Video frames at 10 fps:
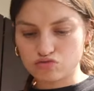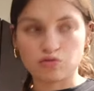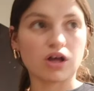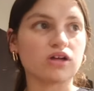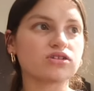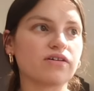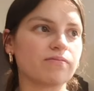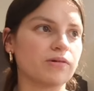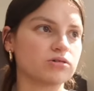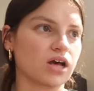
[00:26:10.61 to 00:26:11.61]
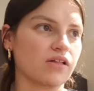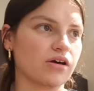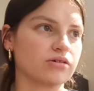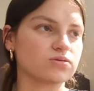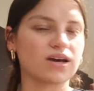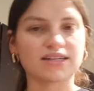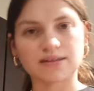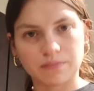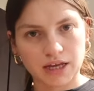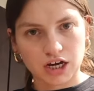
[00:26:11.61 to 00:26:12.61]
We also have Modelo's. We got
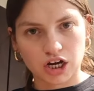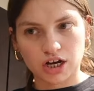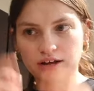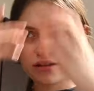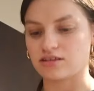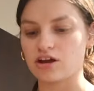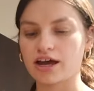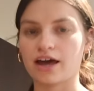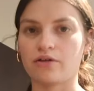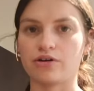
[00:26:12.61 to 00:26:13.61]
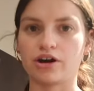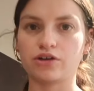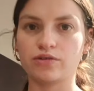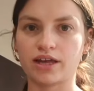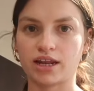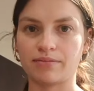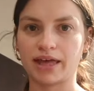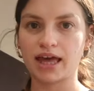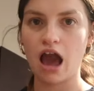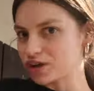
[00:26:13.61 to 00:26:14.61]
some beer. Look how, are you kidding
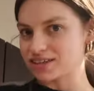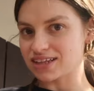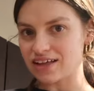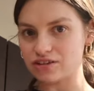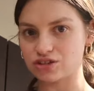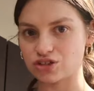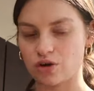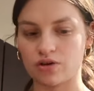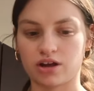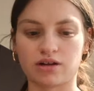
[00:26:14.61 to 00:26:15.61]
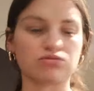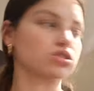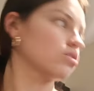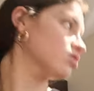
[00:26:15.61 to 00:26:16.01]
me? Doesn't that look so good? I'm so